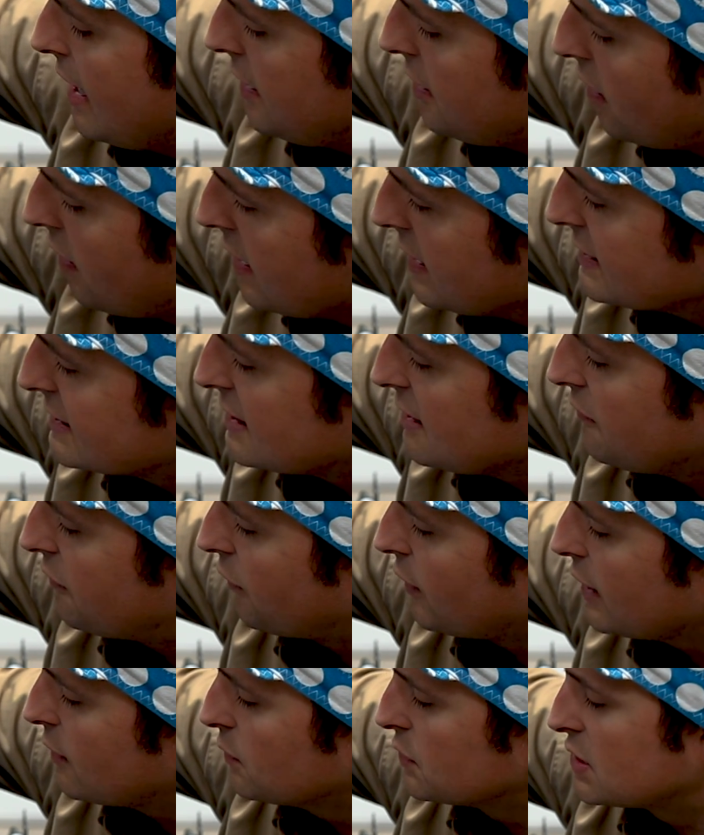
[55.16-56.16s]
And our AC
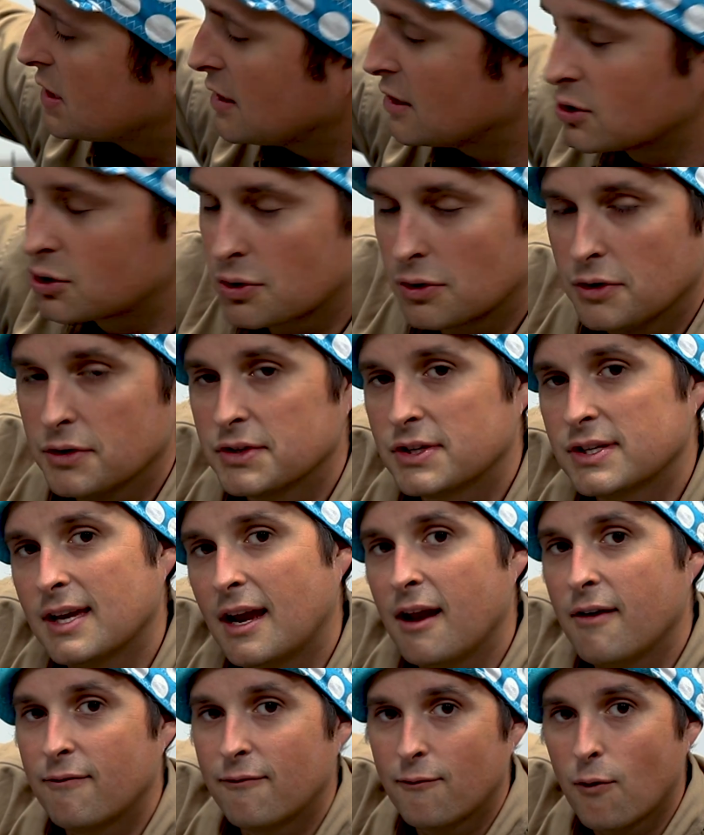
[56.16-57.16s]
frequency control is
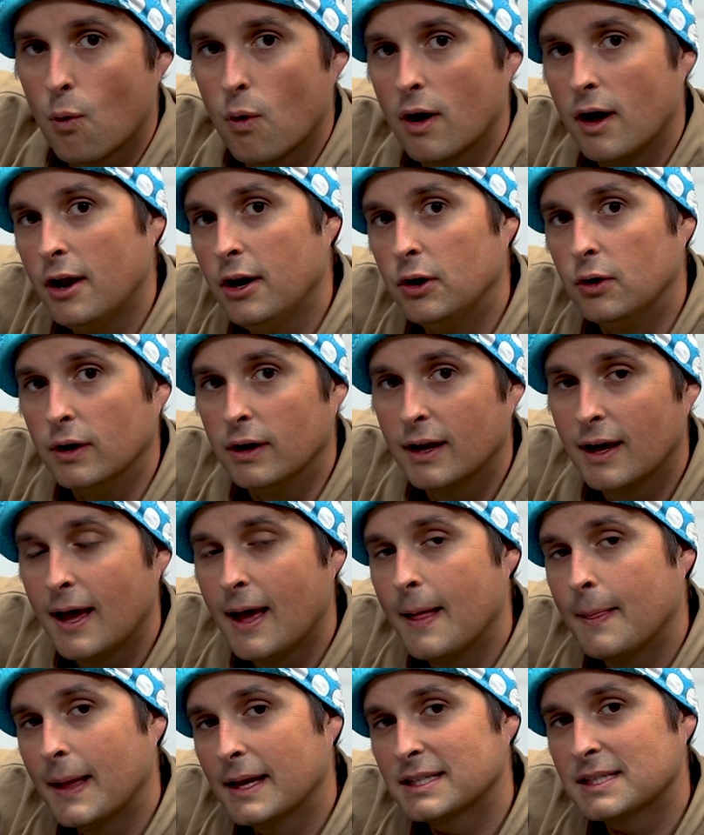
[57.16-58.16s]
set at 400.
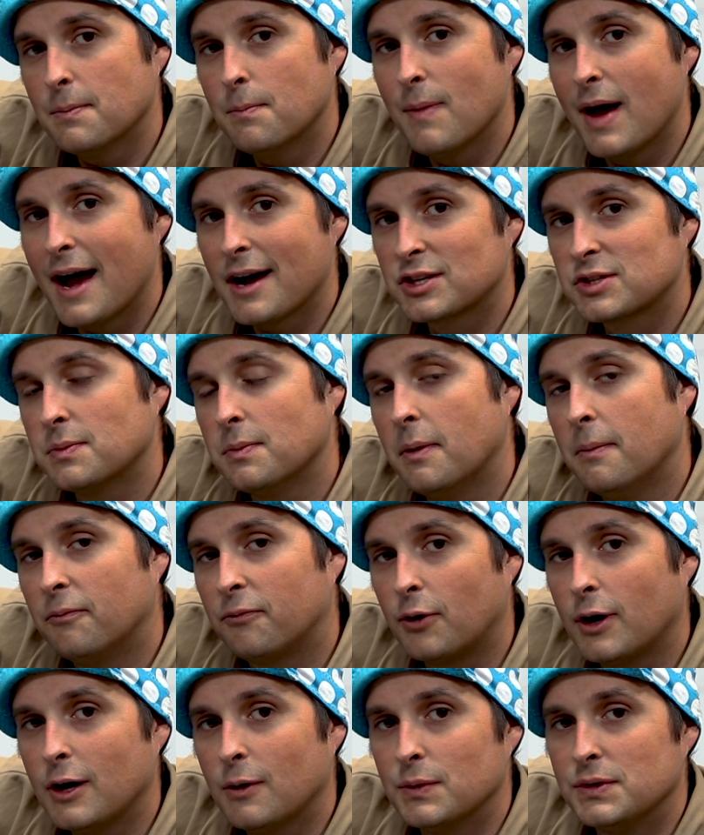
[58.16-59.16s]
That's the
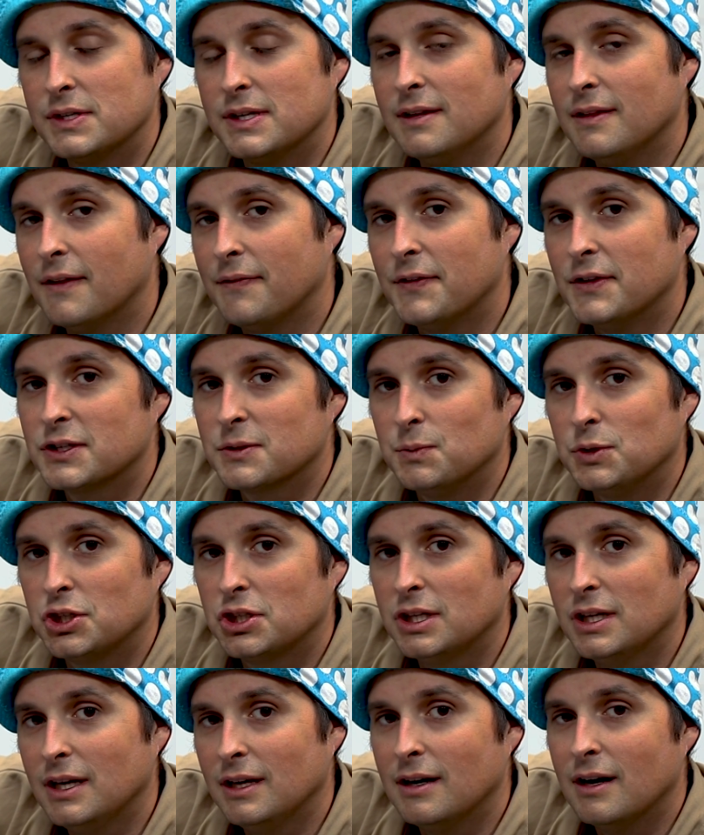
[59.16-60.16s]
maximum frequency that this
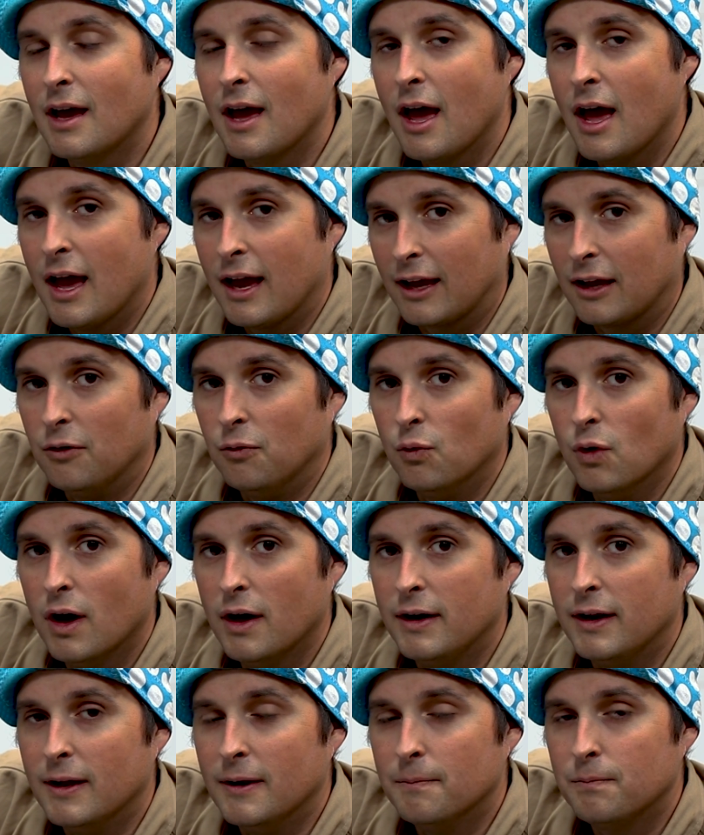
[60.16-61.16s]
machine can
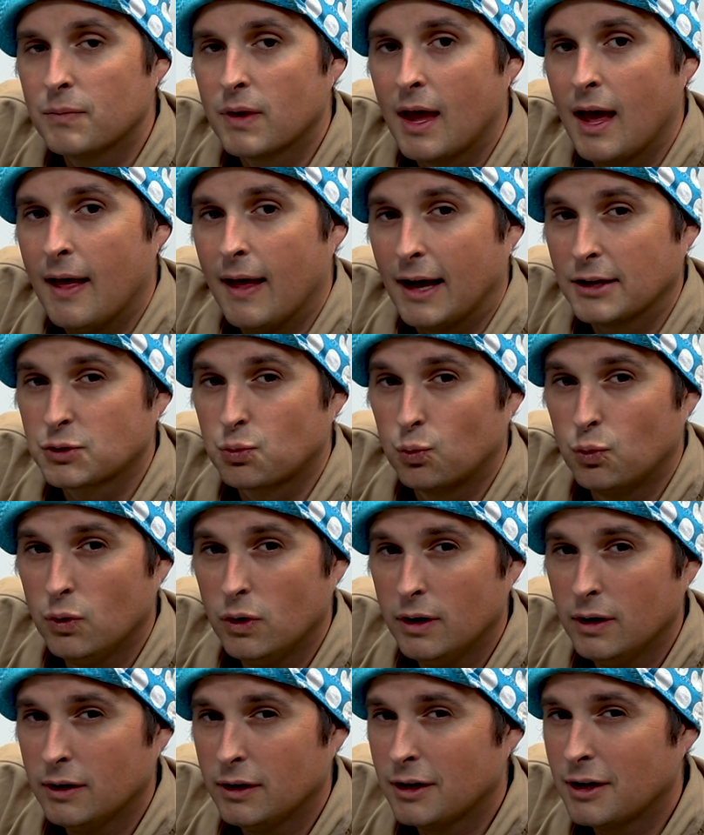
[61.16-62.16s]
run in. That's
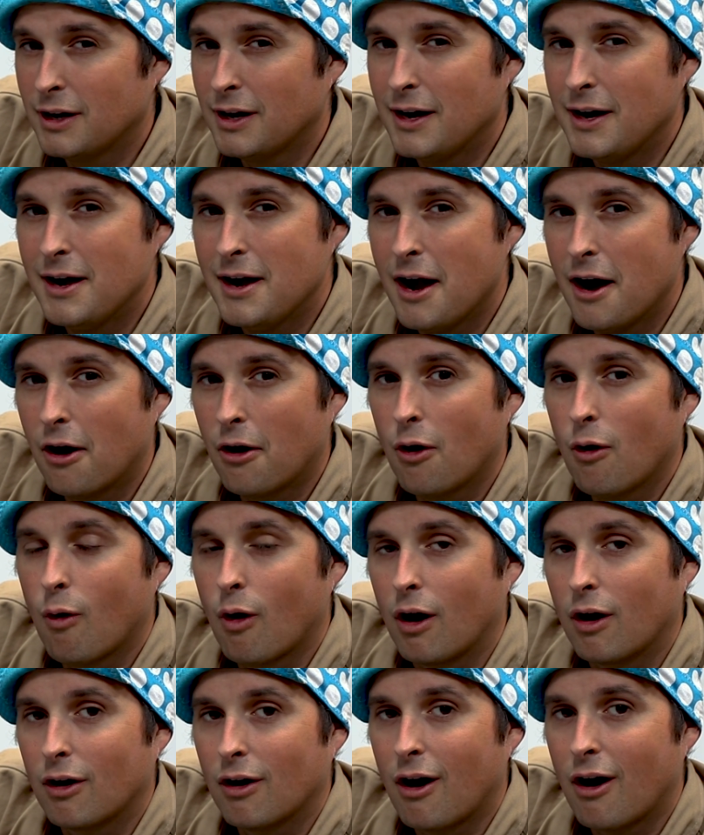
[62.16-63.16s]
really gonna
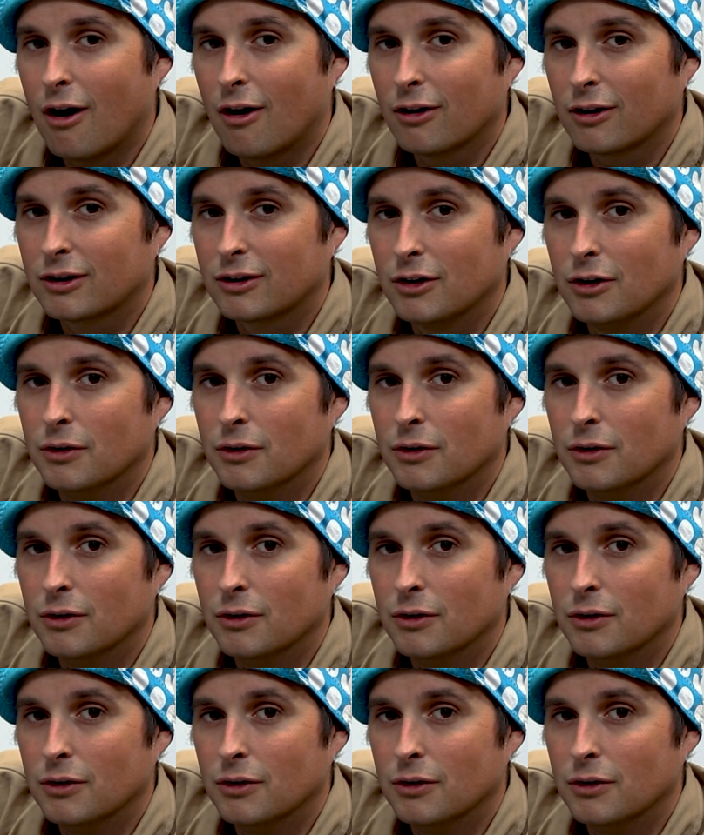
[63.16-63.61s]
narrow our arc